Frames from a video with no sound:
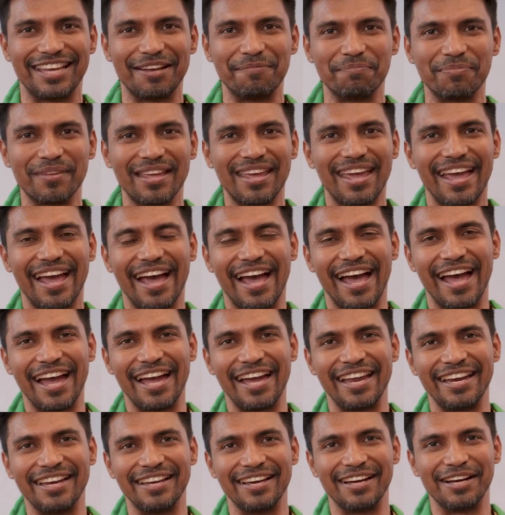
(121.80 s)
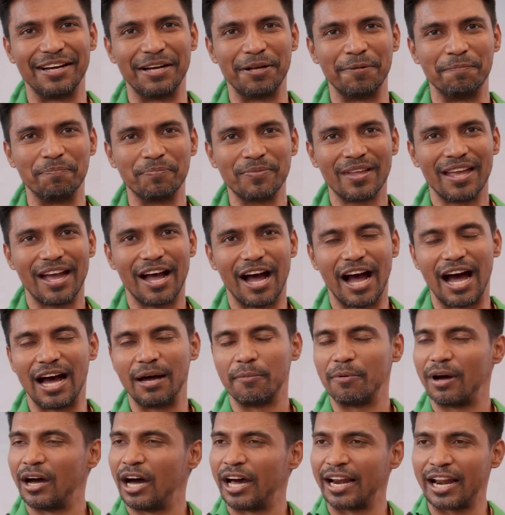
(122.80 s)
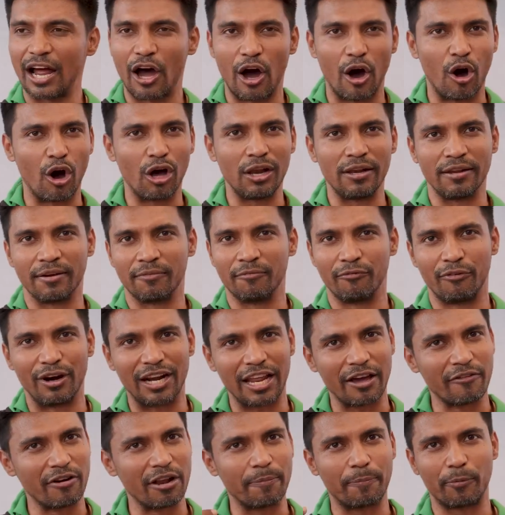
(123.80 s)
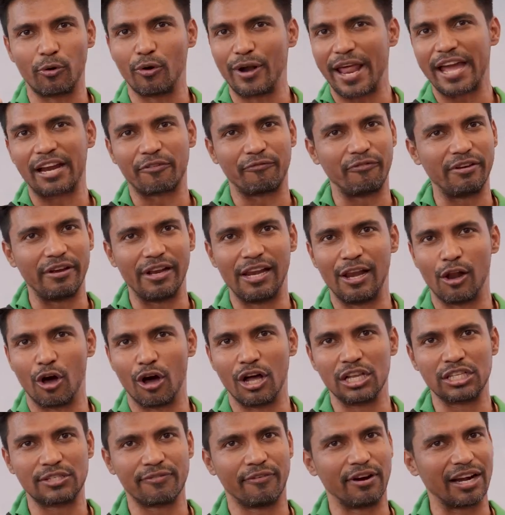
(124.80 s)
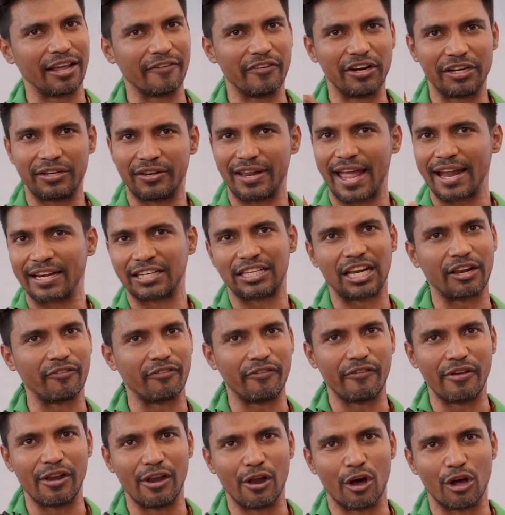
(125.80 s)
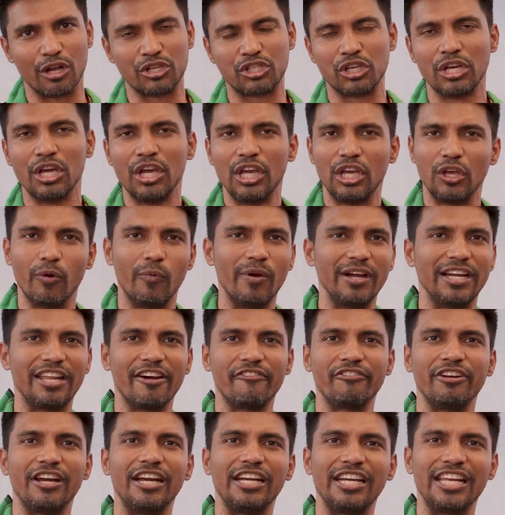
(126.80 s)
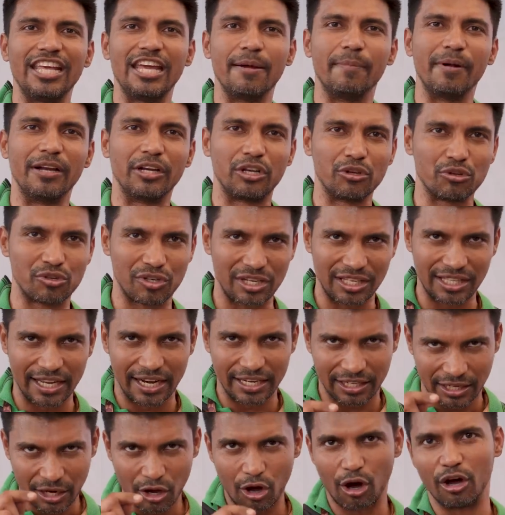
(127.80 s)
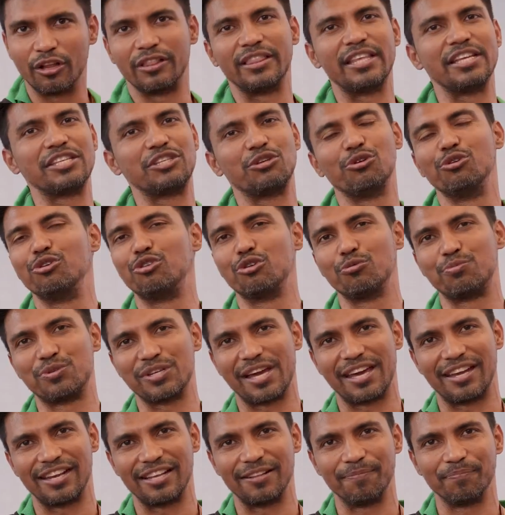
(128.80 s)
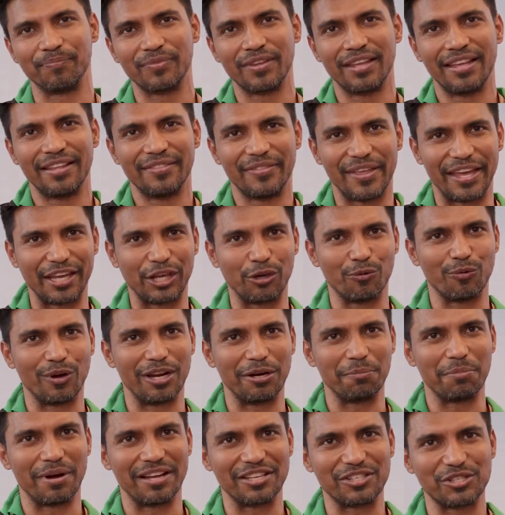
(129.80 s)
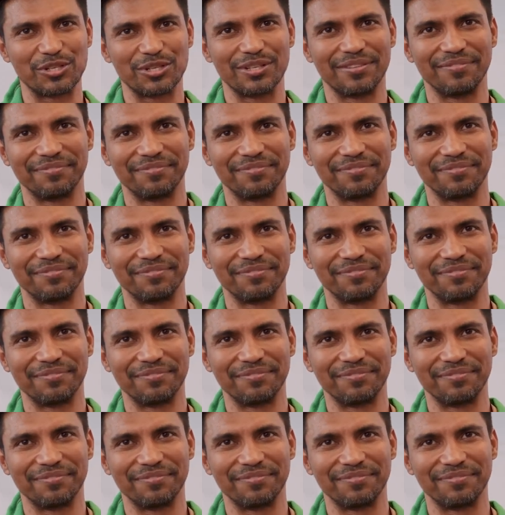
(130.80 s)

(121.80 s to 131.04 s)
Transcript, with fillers: them. And uh, uh, are all, whatever product we launch, whatever tractor we will launch, you will definitely able to see that on this YouTube channel. Thank you very much.